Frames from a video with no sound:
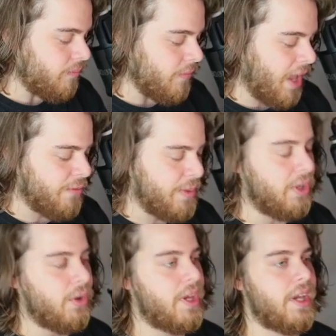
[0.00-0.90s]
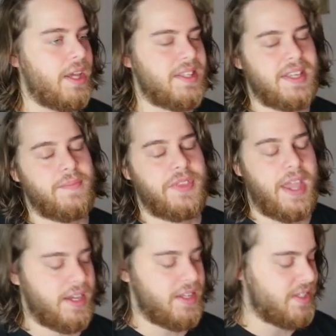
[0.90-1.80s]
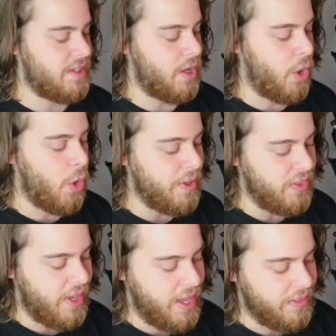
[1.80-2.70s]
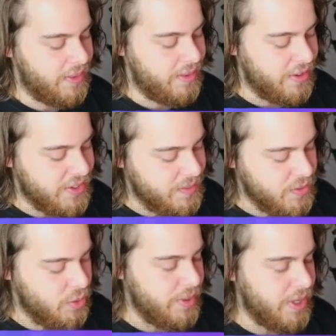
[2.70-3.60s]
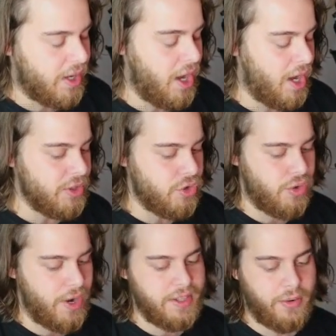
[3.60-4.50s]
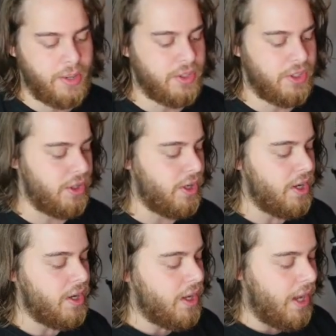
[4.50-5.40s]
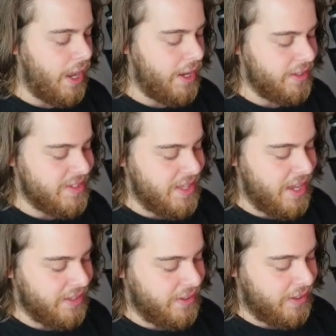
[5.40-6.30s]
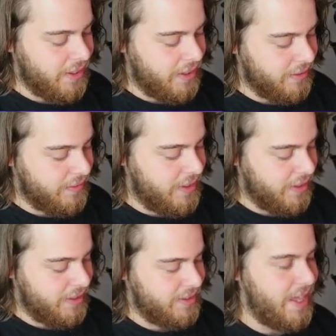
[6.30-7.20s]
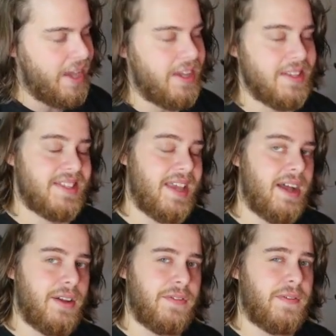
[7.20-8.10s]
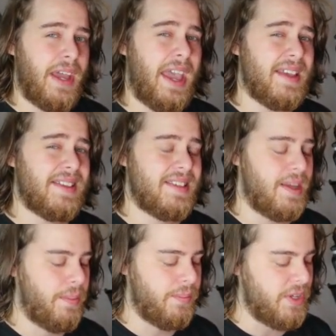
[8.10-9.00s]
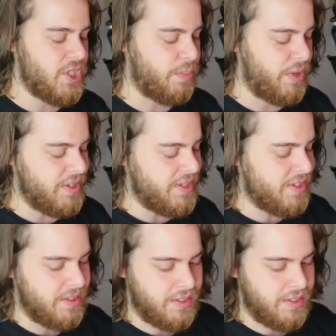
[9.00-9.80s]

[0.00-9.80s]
I've been looking at some decks opened and there seems to be a common trend around here, and it's that the deck itself has some misprints.